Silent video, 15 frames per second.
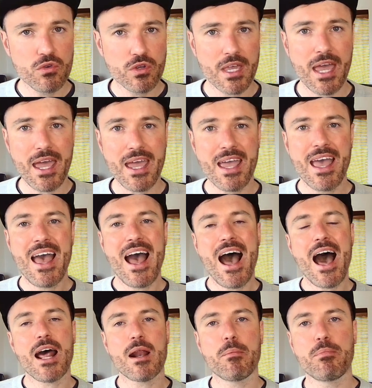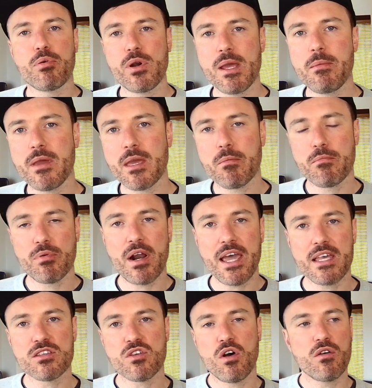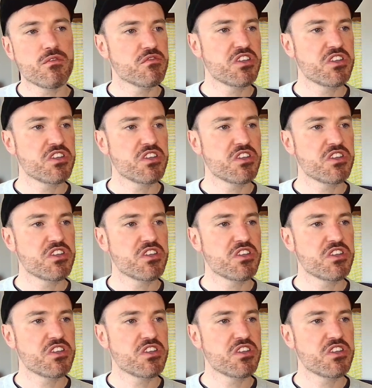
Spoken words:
UK at a premium price of,